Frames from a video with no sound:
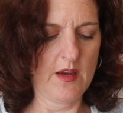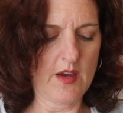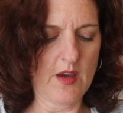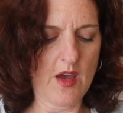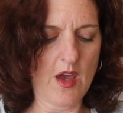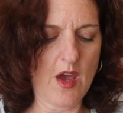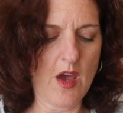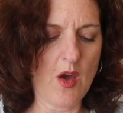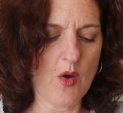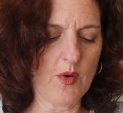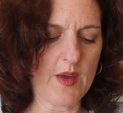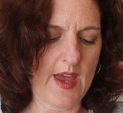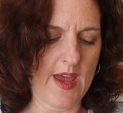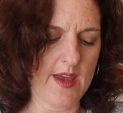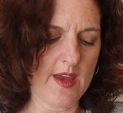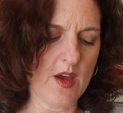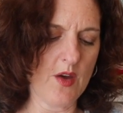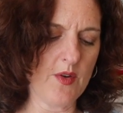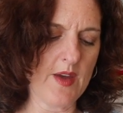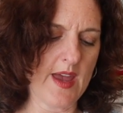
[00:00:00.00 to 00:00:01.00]

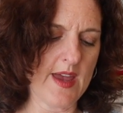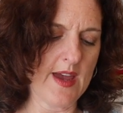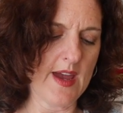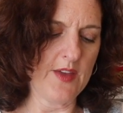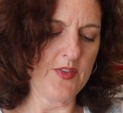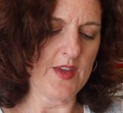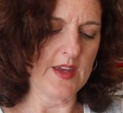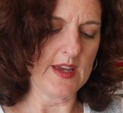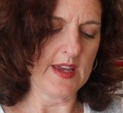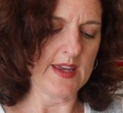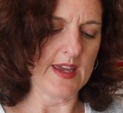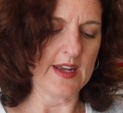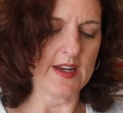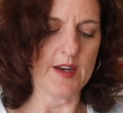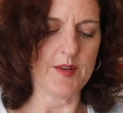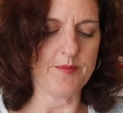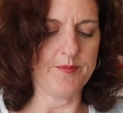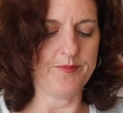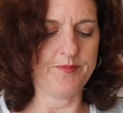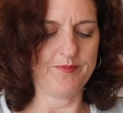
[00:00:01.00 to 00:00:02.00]
Okay, I think I get it.